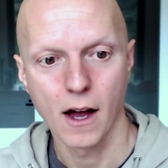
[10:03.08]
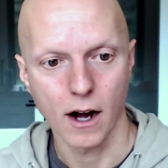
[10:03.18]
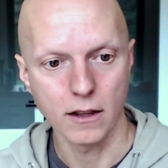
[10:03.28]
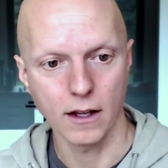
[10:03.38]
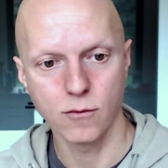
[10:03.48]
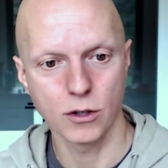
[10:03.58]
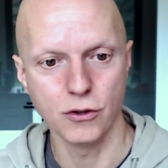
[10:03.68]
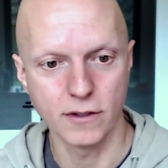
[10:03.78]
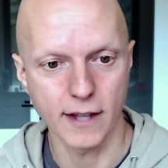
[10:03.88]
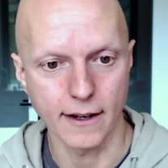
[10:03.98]
I love what you
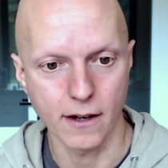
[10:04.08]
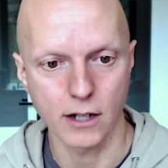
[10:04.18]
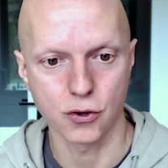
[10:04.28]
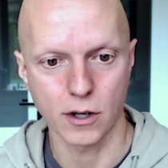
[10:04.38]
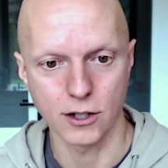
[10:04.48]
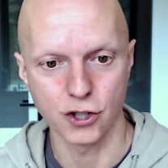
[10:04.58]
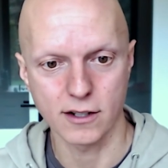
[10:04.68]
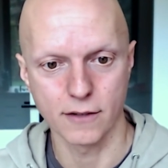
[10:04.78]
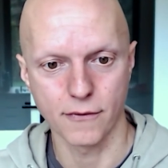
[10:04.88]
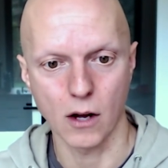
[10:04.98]
said, not trying to
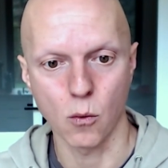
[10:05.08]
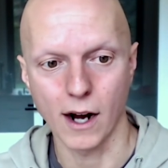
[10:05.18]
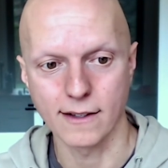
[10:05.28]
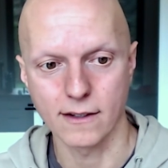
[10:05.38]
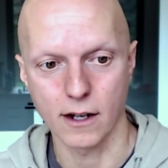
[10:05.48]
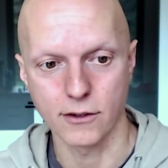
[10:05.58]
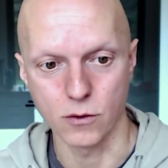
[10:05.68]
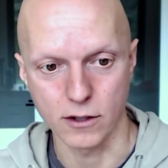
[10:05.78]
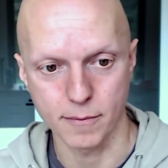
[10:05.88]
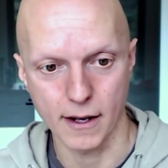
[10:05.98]
justify why it's not too
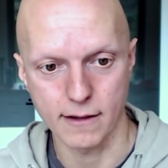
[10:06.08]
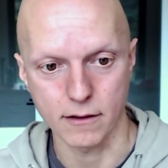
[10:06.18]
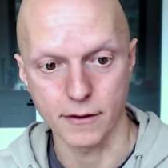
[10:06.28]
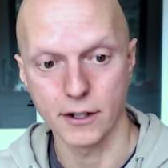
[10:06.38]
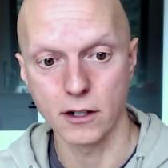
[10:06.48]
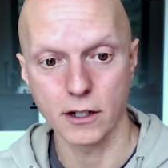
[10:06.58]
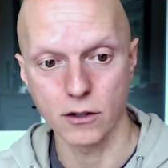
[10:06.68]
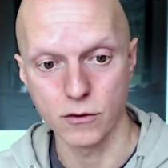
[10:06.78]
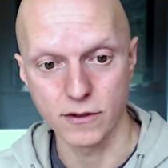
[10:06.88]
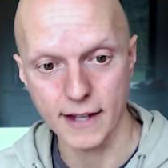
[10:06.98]
expensive. Hearing
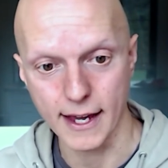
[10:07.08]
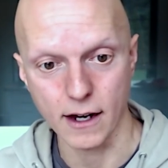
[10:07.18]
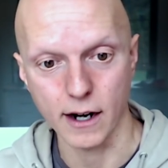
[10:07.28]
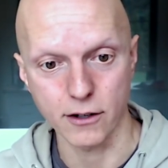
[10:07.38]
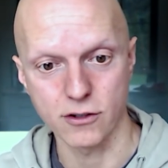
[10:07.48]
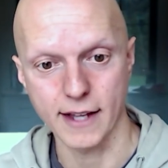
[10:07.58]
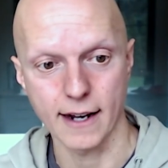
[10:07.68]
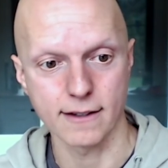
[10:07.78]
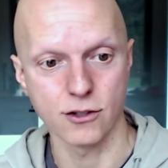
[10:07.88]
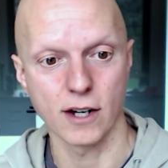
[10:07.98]
you say, I understand
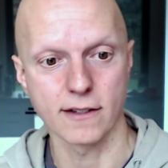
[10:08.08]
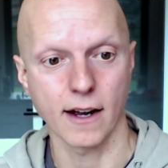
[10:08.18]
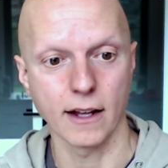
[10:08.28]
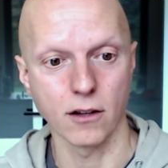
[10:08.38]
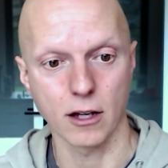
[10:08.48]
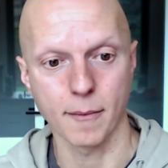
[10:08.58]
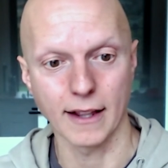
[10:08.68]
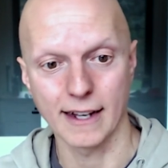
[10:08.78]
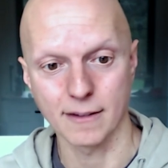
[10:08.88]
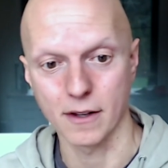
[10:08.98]
and suggest I look at my
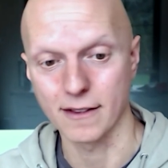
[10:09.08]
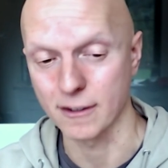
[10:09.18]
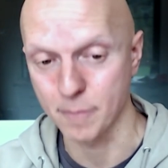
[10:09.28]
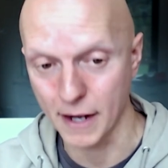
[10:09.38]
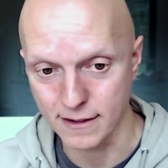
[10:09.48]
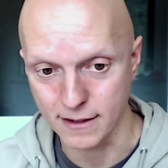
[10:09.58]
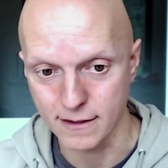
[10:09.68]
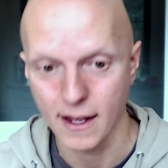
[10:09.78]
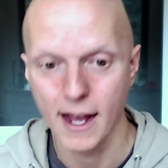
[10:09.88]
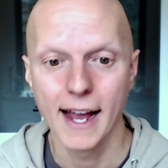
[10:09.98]
last month's expenses
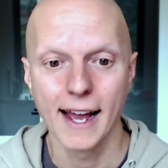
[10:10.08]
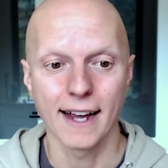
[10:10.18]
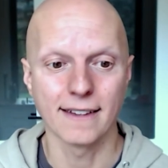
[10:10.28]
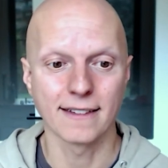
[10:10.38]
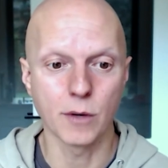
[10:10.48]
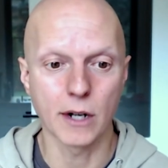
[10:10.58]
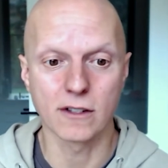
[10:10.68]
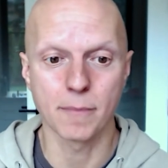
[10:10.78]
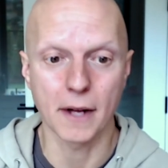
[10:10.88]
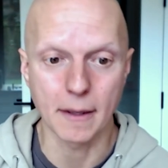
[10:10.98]
and see what I was
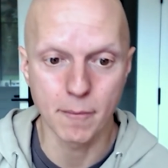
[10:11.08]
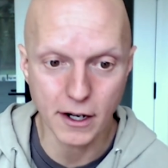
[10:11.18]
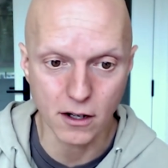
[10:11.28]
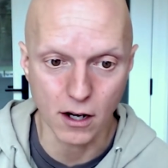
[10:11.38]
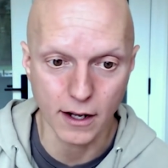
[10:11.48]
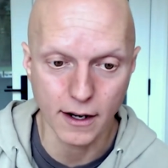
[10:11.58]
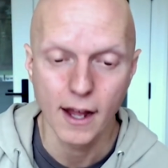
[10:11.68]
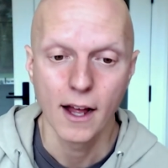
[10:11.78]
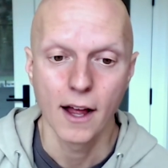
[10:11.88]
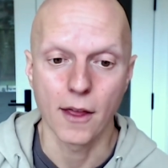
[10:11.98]
spending money on
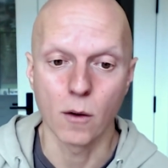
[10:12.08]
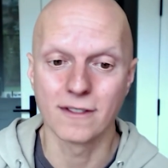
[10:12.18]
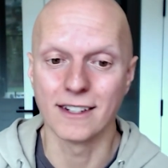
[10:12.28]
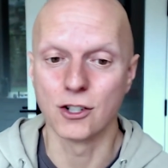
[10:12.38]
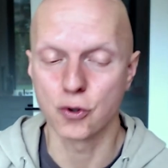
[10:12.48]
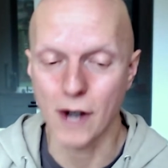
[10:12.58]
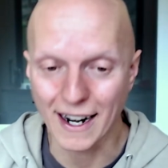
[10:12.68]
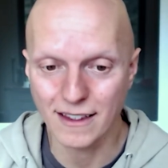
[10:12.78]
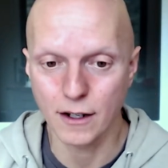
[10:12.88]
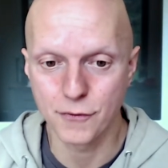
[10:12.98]
that was
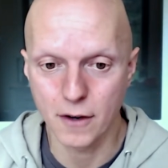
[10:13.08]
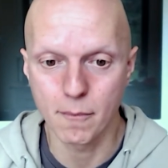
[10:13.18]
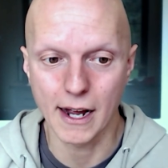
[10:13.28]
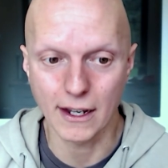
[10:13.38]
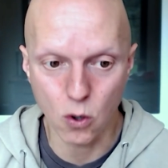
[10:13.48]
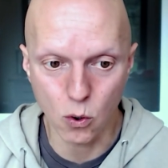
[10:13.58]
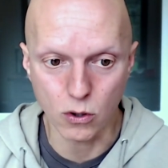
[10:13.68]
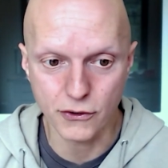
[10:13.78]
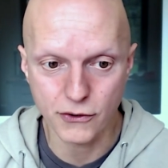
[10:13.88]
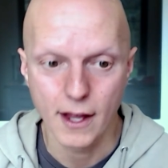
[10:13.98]
detracting from my
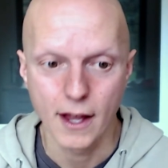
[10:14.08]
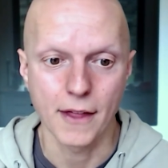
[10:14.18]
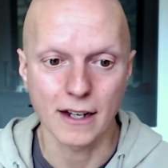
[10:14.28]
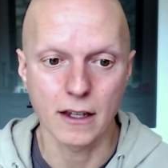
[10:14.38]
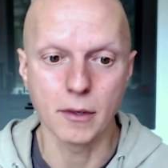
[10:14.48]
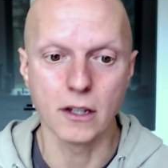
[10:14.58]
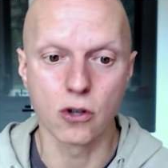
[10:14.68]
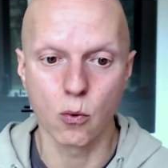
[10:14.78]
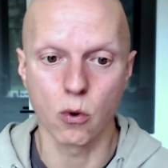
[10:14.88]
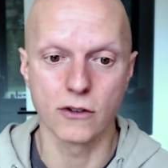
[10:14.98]
goals that could be
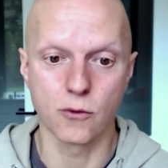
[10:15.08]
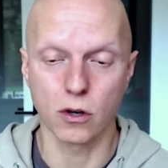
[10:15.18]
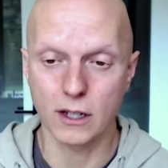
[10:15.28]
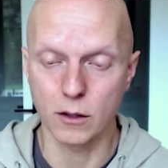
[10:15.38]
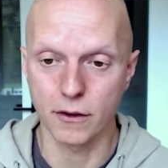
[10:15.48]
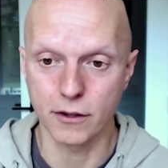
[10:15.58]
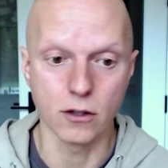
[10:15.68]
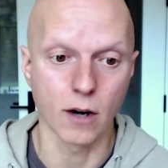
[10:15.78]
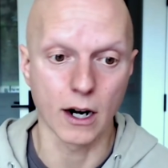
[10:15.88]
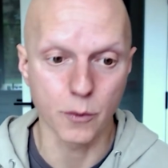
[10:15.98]
towards working with
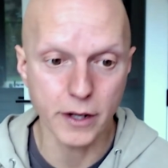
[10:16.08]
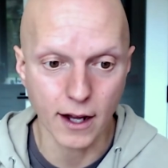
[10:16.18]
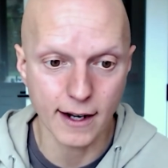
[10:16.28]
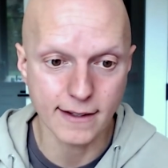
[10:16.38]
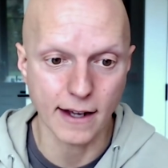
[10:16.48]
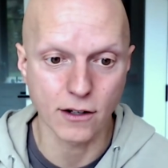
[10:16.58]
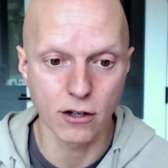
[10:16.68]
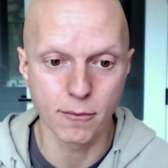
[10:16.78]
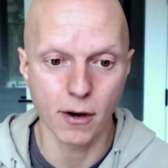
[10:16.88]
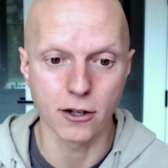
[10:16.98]
you. I realized I could
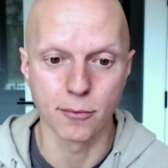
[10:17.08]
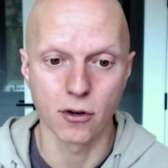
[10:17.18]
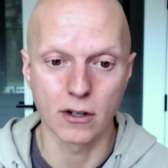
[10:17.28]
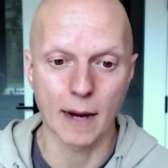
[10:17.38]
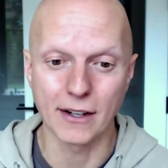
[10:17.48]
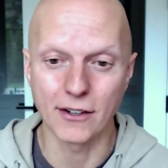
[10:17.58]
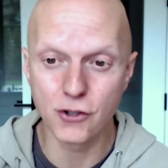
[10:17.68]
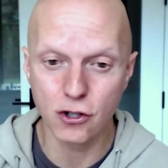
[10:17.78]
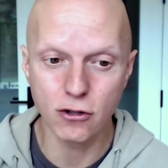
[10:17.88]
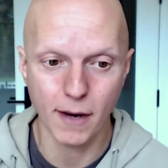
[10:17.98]
have bought your program in
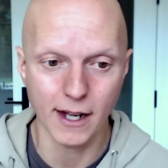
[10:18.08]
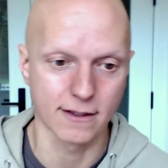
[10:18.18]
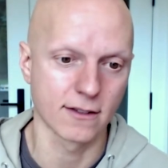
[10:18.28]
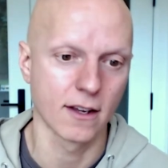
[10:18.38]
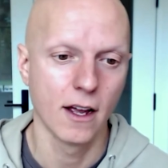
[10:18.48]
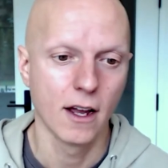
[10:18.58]
two months